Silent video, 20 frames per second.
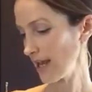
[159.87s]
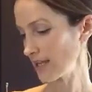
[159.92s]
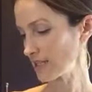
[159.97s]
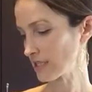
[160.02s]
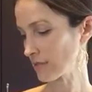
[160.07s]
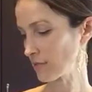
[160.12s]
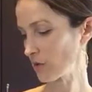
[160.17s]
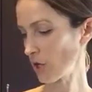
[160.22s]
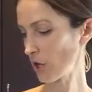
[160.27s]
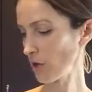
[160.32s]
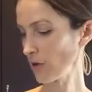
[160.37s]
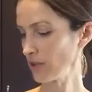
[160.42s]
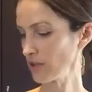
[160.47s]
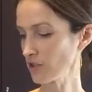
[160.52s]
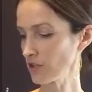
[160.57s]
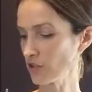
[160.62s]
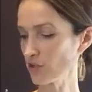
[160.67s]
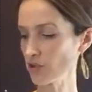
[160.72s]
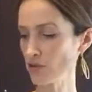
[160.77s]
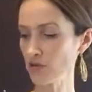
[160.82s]
is I'm
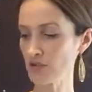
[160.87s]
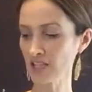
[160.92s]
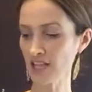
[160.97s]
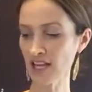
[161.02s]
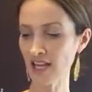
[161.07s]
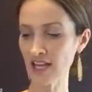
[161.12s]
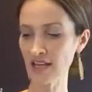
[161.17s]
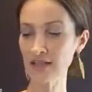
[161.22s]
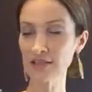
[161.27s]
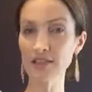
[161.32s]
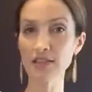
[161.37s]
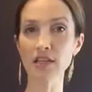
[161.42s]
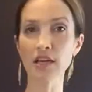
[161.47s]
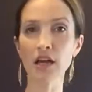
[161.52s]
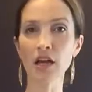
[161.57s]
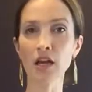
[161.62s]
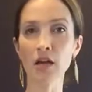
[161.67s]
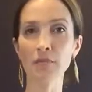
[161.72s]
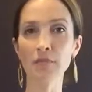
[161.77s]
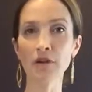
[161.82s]
going to take
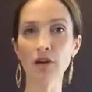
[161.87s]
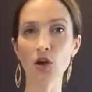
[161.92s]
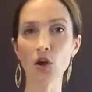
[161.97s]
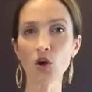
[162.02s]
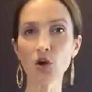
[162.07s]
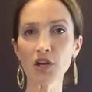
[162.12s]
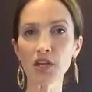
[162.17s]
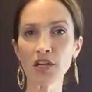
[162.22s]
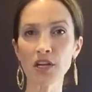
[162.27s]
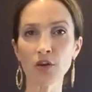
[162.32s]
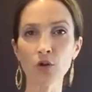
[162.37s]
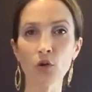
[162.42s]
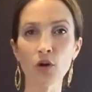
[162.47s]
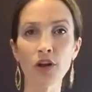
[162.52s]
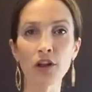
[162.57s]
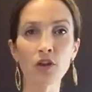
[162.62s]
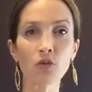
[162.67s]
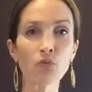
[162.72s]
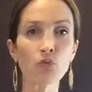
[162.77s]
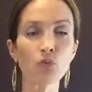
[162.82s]
some coconut
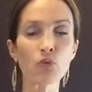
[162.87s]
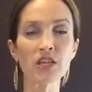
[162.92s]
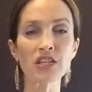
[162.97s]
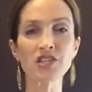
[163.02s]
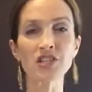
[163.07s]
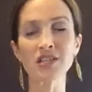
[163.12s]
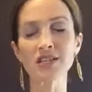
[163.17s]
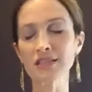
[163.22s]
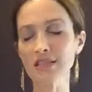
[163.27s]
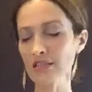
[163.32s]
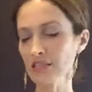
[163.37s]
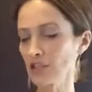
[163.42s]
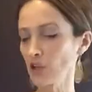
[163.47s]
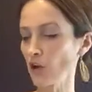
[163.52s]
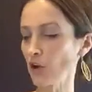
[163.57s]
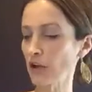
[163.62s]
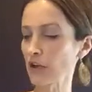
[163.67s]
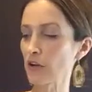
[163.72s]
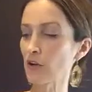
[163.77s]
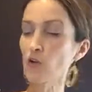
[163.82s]
oil, this
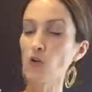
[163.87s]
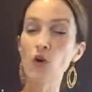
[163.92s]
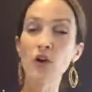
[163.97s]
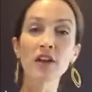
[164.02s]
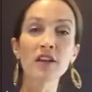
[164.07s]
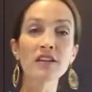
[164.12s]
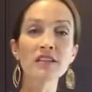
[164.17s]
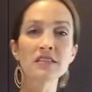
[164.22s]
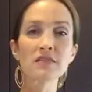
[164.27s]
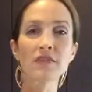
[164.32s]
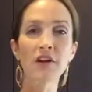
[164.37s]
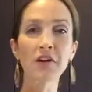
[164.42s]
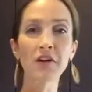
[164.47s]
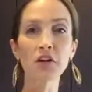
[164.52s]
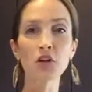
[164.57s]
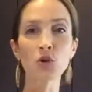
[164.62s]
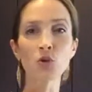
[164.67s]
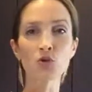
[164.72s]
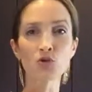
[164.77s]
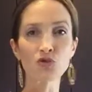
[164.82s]
coconut oil is
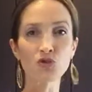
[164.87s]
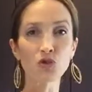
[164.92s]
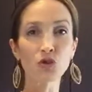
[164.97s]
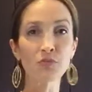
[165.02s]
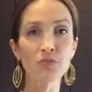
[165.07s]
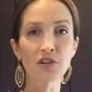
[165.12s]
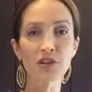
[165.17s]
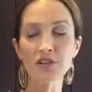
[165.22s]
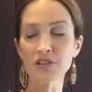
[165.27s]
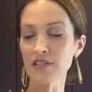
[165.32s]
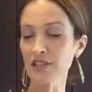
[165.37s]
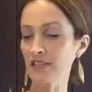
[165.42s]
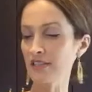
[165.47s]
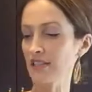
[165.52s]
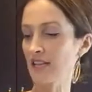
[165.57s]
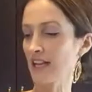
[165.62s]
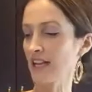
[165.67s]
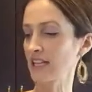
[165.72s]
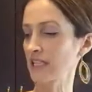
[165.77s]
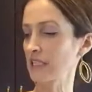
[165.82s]
very neutral because
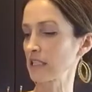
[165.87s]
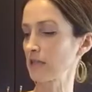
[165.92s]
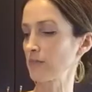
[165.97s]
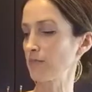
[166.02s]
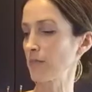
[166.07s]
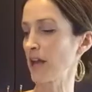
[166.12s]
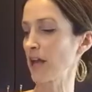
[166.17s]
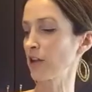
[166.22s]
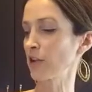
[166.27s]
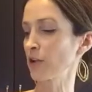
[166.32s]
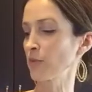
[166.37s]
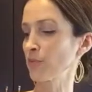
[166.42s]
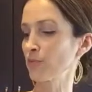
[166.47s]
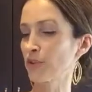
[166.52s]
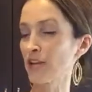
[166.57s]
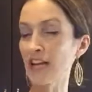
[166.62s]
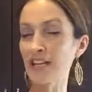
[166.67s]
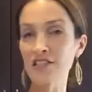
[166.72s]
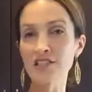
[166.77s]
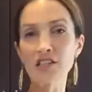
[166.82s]
it's expeller
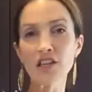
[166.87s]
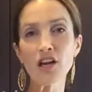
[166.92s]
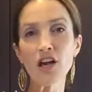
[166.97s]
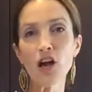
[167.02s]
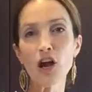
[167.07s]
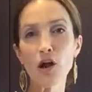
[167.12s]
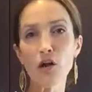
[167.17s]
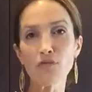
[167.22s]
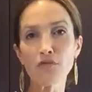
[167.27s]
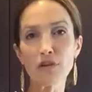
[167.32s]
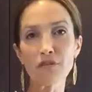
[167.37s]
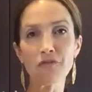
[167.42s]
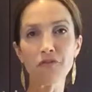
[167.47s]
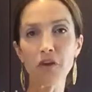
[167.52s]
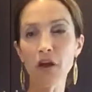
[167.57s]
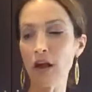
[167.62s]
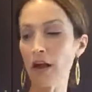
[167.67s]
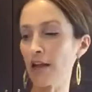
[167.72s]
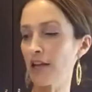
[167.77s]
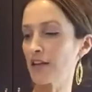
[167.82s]
pressed,
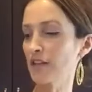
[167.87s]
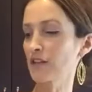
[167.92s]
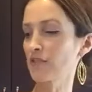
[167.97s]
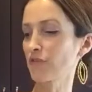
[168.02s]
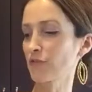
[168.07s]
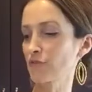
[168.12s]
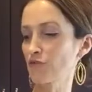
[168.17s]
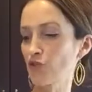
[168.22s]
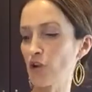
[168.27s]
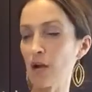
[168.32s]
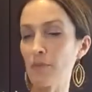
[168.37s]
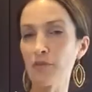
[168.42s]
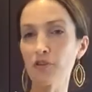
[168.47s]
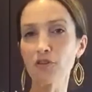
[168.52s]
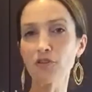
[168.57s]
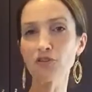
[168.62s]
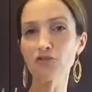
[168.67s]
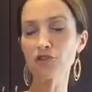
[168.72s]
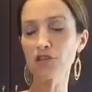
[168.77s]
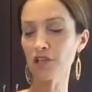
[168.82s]
refined, it's from
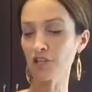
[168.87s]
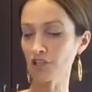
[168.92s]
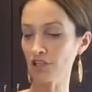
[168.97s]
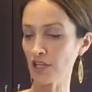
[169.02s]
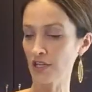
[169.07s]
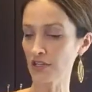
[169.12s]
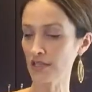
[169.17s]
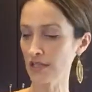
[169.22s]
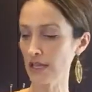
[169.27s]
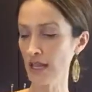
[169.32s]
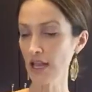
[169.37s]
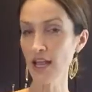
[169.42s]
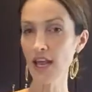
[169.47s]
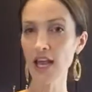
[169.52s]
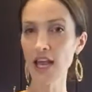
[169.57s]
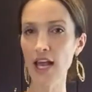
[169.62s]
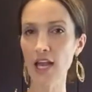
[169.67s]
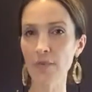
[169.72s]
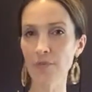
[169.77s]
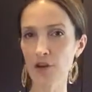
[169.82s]
Tropical Traditions.
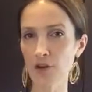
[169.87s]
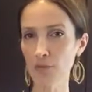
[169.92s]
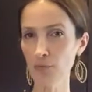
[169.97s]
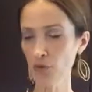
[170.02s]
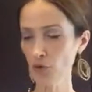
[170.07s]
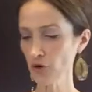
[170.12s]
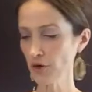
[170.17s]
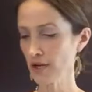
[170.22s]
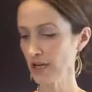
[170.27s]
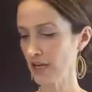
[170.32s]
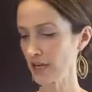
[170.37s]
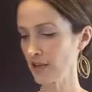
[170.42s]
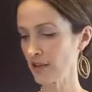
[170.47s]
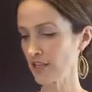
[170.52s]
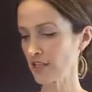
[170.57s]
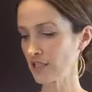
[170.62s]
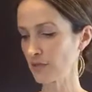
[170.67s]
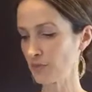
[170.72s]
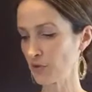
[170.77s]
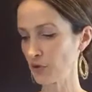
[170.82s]
I'm going to pour it in
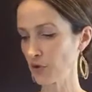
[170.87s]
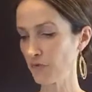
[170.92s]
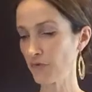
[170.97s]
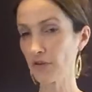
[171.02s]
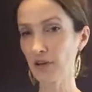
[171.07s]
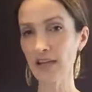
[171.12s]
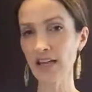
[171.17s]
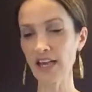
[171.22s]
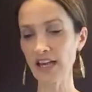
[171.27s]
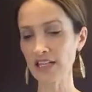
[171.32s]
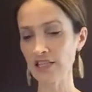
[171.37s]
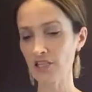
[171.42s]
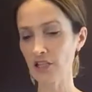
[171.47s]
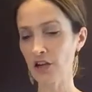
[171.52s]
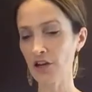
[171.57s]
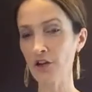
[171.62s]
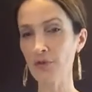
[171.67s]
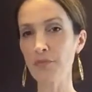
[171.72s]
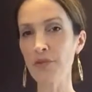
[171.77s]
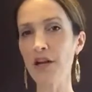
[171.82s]
this beautiful cast
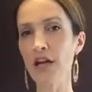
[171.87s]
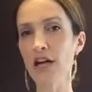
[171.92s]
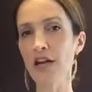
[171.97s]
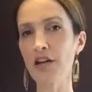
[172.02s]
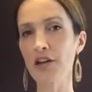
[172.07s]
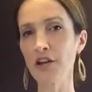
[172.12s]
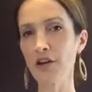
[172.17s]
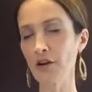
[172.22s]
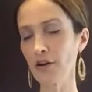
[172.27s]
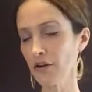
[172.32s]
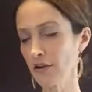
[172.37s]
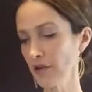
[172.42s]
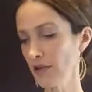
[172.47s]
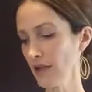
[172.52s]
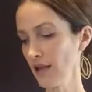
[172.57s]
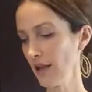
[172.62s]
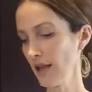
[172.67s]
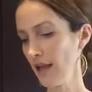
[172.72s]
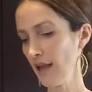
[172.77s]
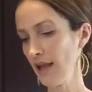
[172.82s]
iron pot here,
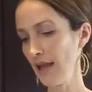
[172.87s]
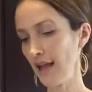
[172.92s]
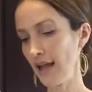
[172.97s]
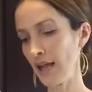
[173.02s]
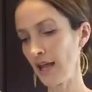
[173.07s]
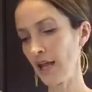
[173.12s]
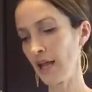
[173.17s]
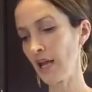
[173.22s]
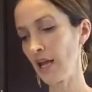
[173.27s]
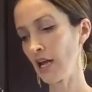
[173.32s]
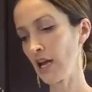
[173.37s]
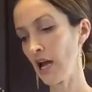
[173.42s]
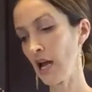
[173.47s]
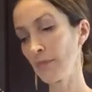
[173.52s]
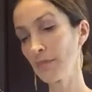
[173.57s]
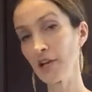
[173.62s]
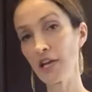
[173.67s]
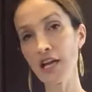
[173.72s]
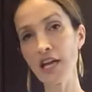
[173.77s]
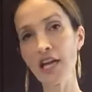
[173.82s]
and
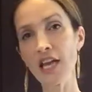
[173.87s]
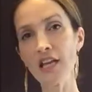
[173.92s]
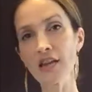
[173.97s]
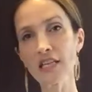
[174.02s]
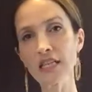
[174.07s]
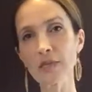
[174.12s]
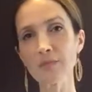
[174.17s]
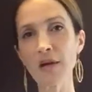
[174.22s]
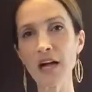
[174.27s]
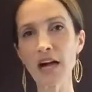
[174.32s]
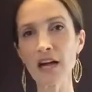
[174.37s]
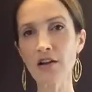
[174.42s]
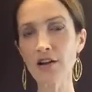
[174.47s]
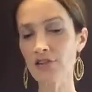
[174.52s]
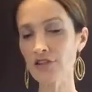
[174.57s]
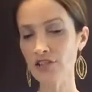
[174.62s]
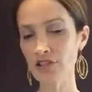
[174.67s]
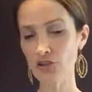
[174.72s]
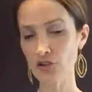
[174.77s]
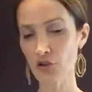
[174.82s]
I'm going to heat this pot
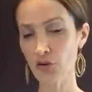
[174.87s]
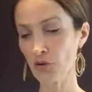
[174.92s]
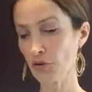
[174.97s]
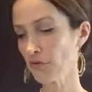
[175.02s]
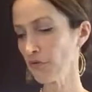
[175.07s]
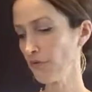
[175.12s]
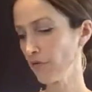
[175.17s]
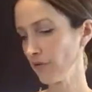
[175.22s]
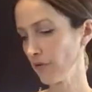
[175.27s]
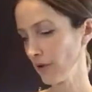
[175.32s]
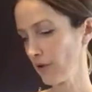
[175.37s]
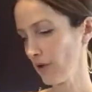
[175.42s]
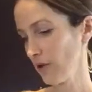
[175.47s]
on the stove.